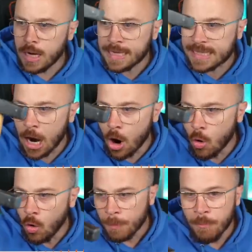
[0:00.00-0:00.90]
Let's
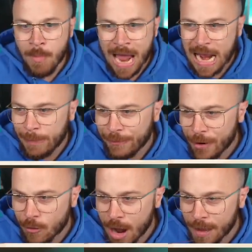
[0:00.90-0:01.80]
go. Maybe
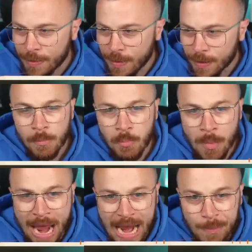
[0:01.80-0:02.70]
Varane,
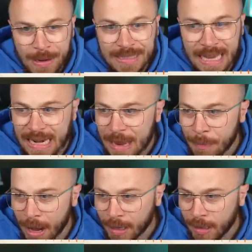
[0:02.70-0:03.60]
maybe
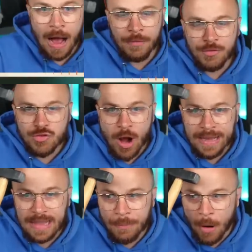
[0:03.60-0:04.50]
Saliba,
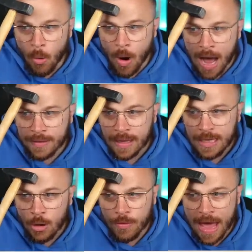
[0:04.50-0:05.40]
untradeable one.
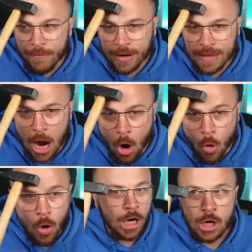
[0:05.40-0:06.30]
You never
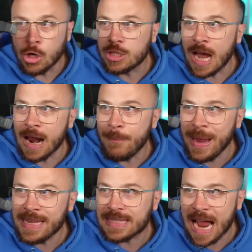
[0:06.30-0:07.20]
know who's gonna
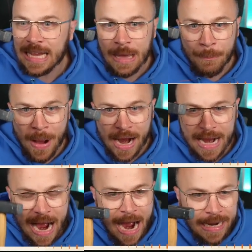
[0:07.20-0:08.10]
be inside the pack,
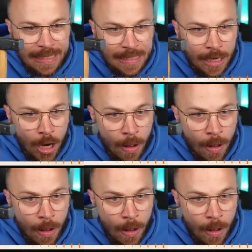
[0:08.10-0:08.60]
guys.